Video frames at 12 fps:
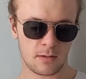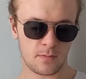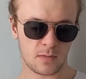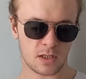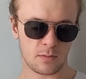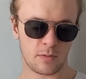
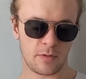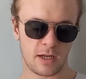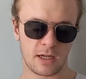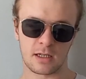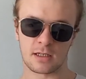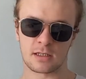Some people
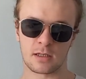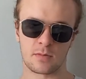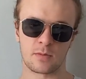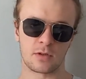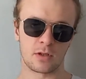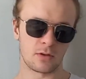like it, some
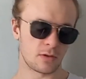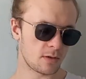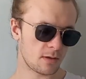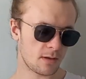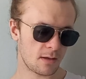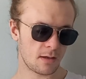people don't.
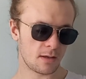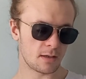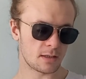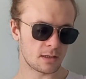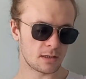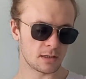
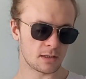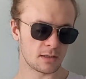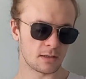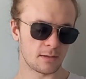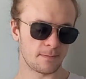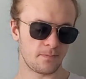It's just,
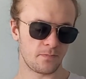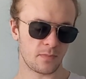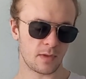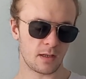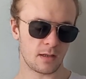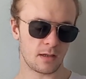
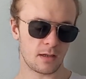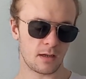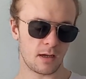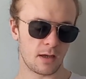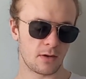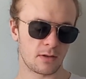
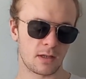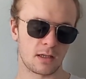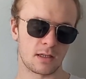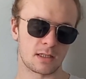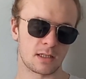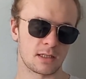I don't think
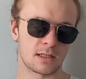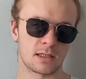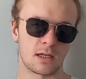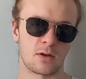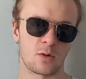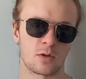it's
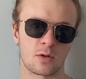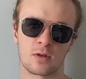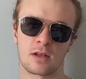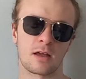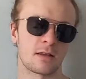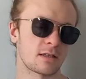necessary with all
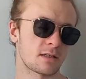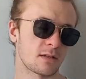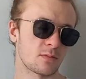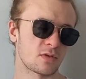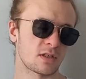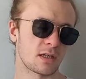the other
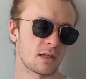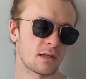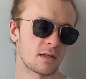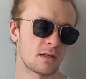stems and